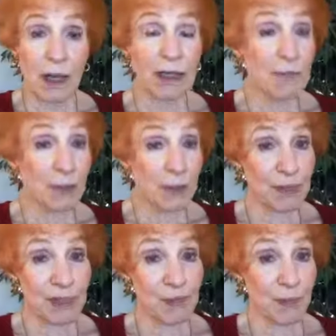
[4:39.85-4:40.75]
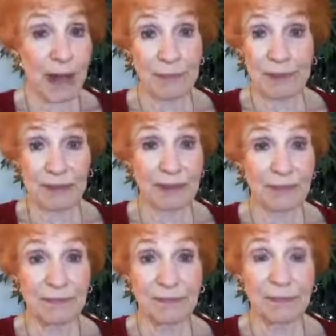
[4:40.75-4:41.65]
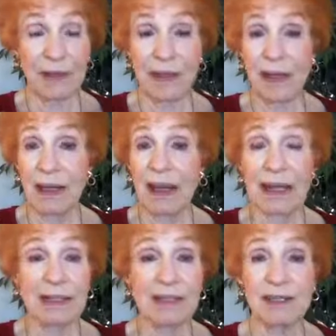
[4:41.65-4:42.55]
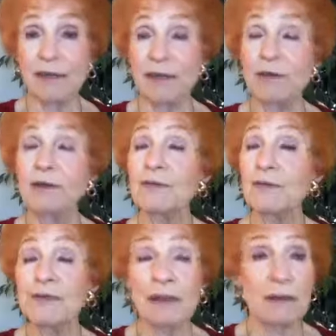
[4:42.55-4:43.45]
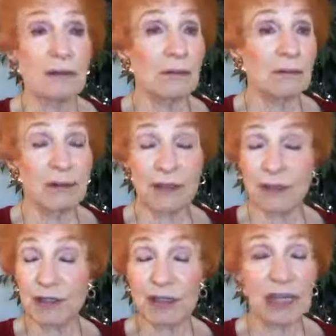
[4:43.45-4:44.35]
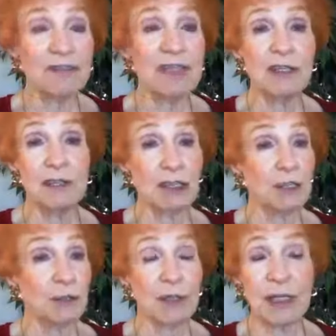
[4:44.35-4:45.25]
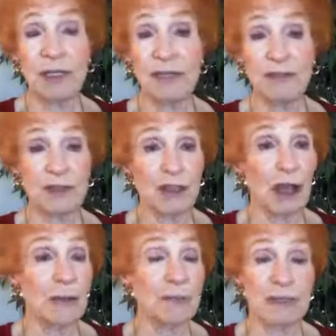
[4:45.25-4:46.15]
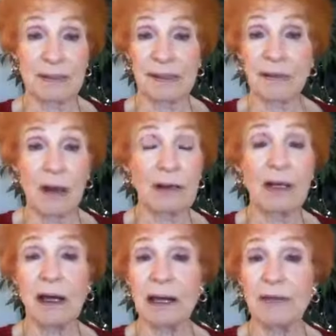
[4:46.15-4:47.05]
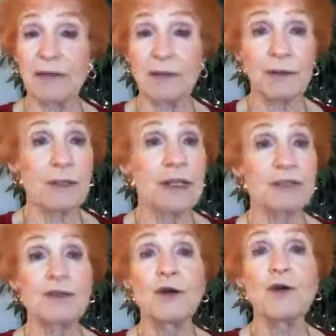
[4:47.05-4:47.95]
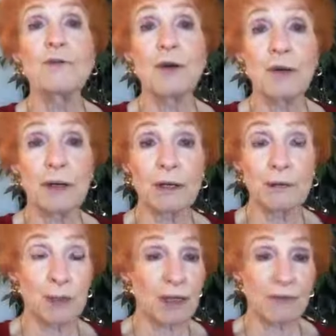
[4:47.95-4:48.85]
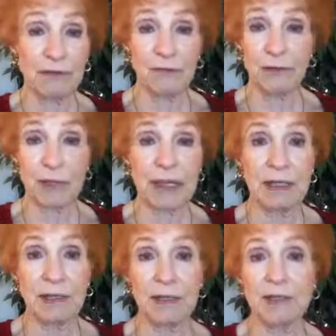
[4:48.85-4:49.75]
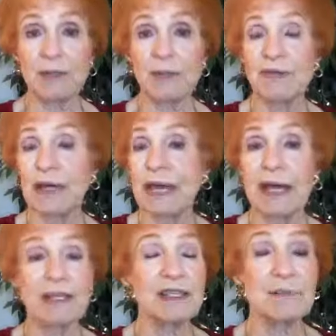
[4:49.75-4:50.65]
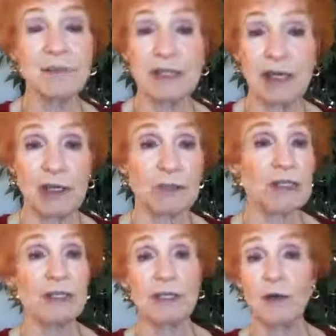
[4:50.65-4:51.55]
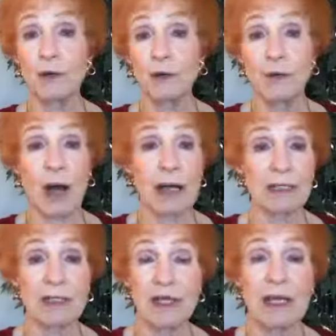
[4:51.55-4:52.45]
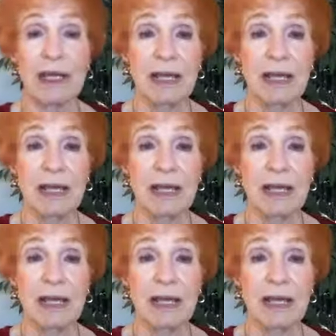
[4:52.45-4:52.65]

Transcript: Unemployment is rampant, and you have the safety and security of a job is long gone. There is no more working for 40 years with a handsome retirement and a gold watch